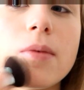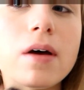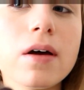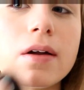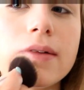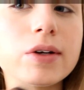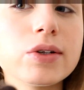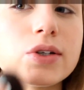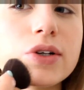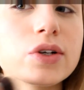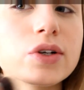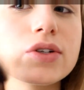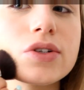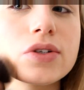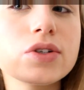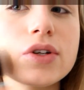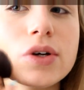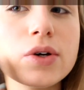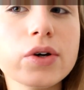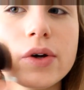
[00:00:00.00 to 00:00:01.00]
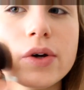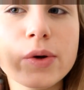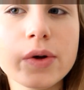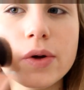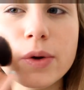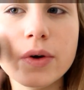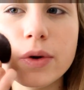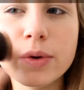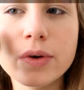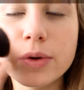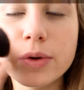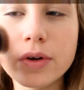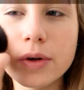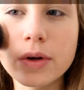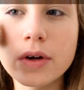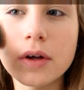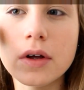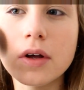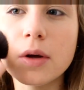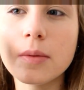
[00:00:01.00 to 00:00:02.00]
and I just
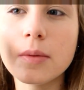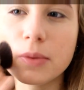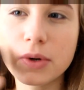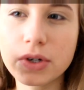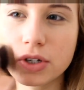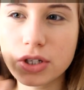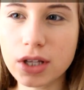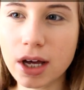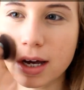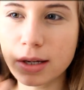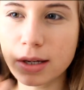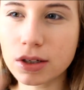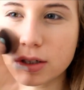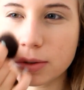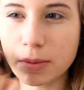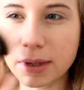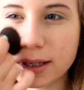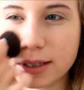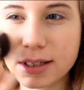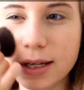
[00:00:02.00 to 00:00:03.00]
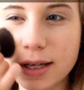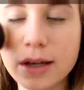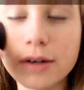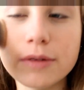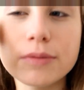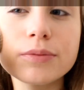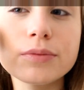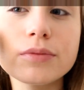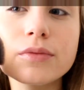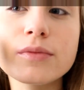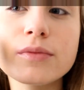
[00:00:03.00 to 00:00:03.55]
push that into my skin.